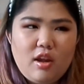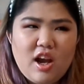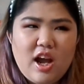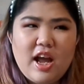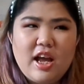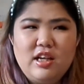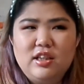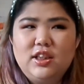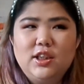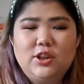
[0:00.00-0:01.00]
And
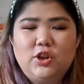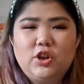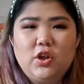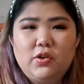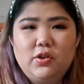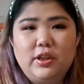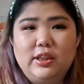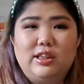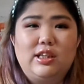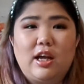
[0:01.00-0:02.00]
the show
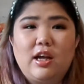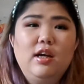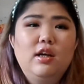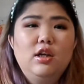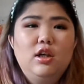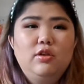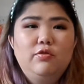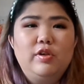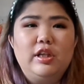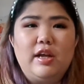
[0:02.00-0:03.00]
is
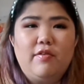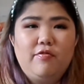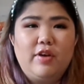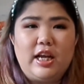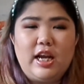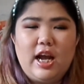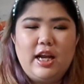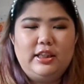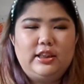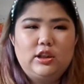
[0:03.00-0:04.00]
really funny,
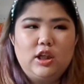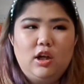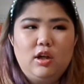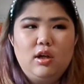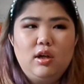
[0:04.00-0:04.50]
and it's a